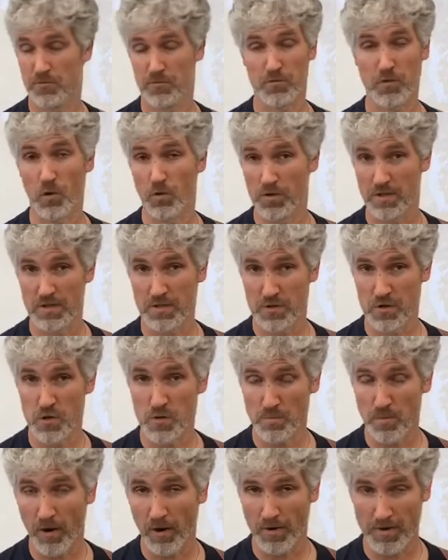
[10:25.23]
Totally
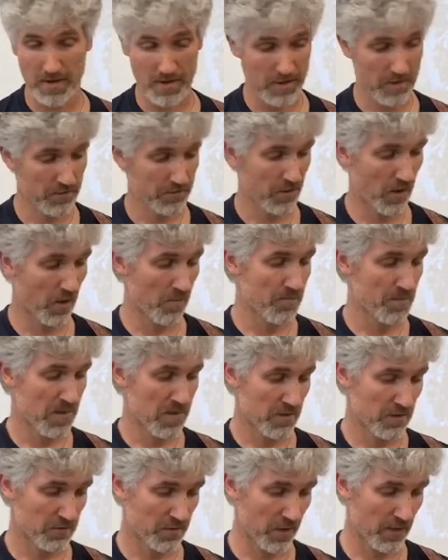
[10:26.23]
new part here. So
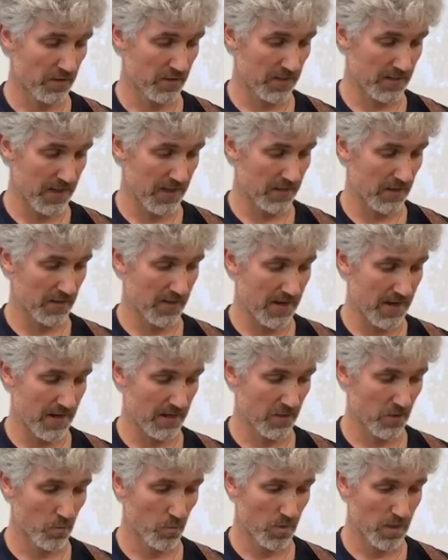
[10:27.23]
start again on the
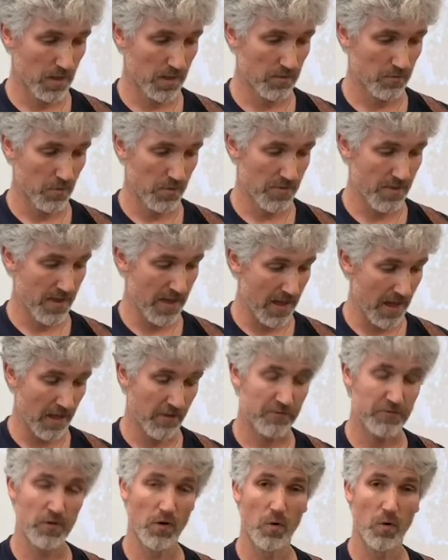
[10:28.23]
and of one with the F.